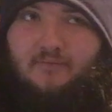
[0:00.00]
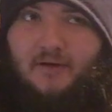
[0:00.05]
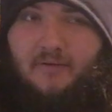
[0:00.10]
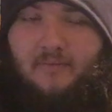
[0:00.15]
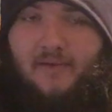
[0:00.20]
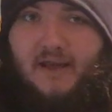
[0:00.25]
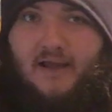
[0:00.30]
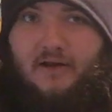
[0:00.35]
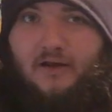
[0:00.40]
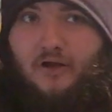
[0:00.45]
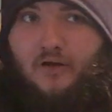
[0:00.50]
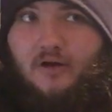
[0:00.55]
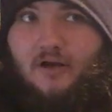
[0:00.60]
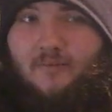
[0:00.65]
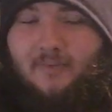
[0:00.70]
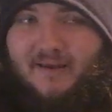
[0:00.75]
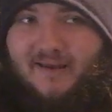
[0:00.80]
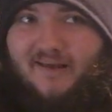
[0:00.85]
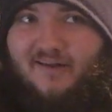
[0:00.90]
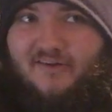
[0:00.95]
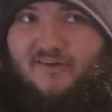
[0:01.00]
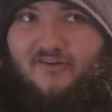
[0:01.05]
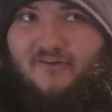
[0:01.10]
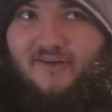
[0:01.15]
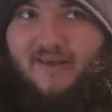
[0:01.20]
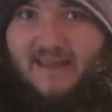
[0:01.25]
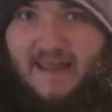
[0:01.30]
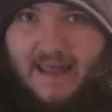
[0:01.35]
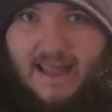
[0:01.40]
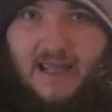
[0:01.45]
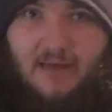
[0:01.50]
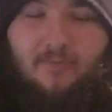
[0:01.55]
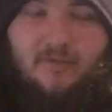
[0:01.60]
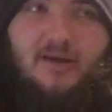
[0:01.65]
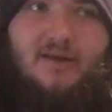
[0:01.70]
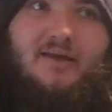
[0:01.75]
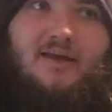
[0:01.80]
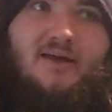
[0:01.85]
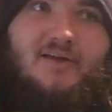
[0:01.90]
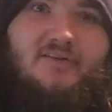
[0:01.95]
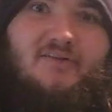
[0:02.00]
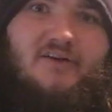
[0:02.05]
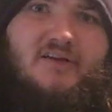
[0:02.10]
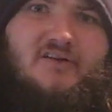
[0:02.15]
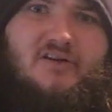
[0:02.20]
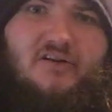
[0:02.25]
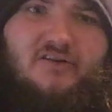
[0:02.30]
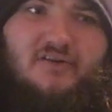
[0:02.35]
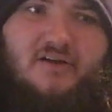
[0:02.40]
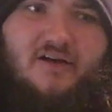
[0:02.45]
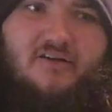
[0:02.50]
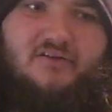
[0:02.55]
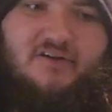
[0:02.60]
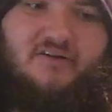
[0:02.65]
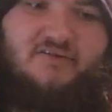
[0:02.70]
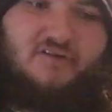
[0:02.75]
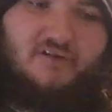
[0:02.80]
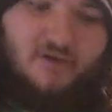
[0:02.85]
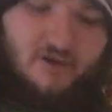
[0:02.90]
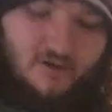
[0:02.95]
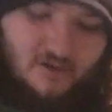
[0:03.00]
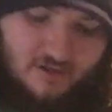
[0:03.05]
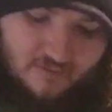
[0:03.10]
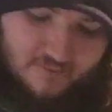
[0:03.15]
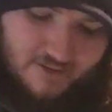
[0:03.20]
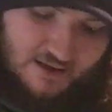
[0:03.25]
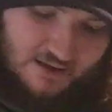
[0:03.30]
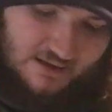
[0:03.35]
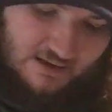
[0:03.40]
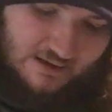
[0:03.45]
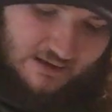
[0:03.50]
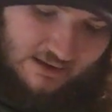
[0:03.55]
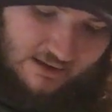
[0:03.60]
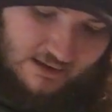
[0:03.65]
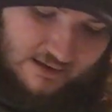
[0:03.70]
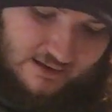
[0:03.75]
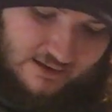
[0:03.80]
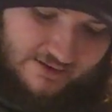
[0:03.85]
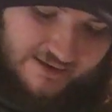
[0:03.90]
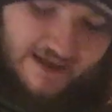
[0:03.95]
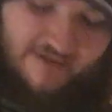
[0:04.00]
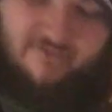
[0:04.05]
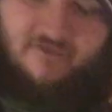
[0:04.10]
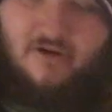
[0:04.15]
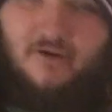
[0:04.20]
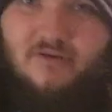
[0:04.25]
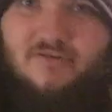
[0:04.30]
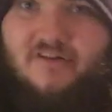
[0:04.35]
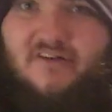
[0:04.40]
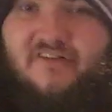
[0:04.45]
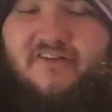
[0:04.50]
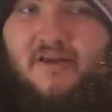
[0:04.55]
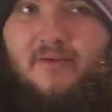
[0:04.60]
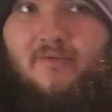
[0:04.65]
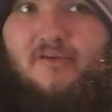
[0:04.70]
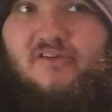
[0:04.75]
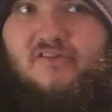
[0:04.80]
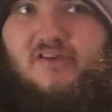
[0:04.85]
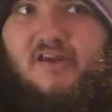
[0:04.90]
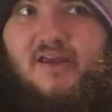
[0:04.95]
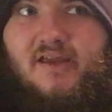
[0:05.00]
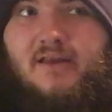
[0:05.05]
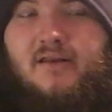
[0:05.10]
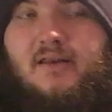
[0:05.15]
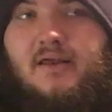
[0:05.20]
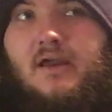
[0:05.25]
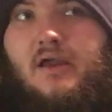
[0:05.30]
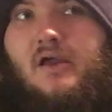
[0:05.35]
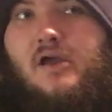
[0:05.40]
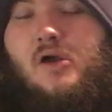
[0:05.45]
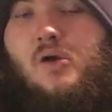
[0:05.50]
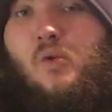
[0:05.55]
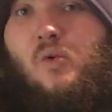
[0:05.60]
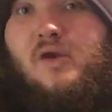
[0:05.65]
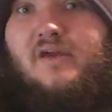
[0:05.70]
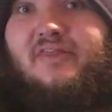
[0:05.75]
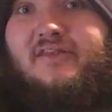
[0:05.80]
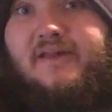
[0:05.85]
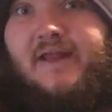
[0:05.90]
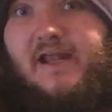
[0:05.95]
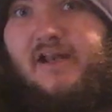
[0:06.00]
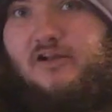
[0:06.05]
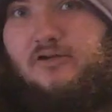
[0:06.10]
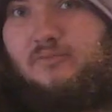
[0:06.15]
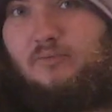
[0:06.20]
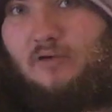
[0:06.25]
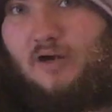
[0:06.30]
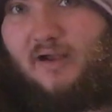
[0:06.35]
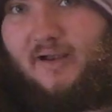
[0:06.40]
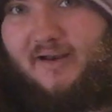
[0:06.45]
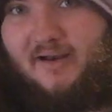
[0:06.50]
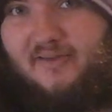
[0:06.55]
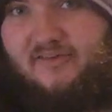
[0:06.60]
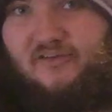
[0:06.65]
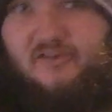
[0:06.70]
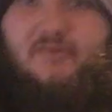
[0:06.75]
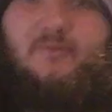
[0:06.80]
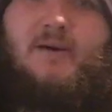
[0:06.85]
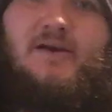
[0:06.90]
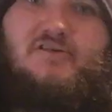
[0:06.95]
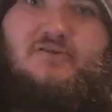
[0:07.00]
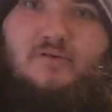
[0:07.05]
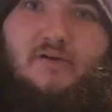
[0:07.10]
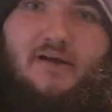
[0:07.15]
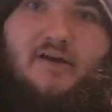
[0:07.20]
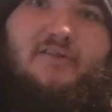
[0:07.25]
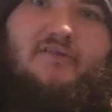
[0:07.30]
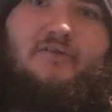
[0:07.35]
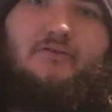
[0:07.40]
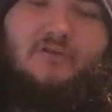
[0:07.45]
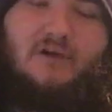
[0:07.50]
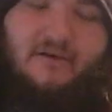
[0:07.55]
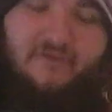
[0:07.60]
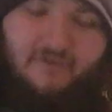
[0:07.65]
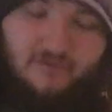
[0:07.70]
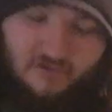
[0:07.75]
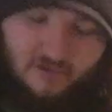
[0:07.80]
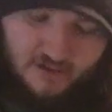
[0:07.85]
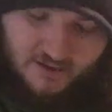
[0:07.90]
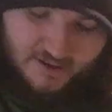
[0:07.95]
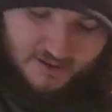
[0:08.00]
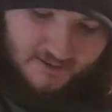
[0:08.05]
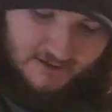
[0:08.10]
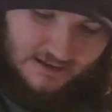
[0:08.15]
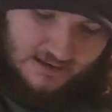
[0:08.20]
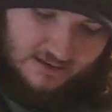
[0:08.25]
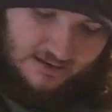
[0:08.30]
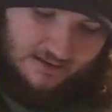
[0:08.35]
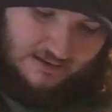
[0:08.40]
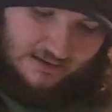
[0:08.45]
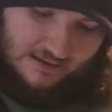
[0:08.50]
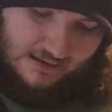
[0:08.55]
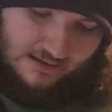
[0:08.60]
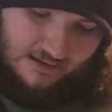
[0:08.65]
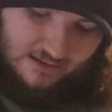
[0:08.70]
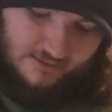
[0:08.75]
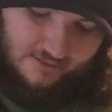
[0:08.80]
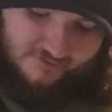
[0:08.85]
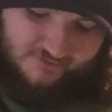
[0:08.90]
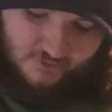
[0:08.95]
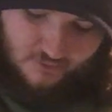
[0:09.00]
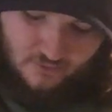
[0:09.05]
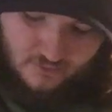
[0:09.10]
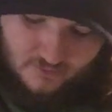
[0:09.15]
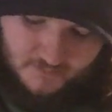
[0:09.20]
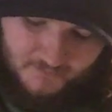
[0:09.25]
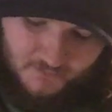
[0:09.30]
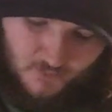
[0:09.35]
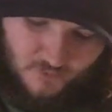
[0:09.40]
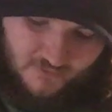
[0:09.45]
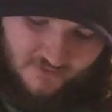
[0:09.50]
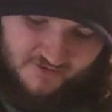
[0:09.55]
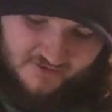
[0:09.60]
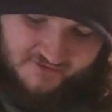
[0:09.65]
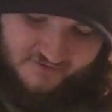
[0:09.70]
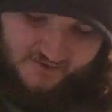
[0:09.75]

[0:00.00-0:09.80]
McMahon going up against Cammy, as AJ Styles likes to call him, Kevin Owens and Sami Zayn, with Daniel Bryan as a special guest referee. So we'll have to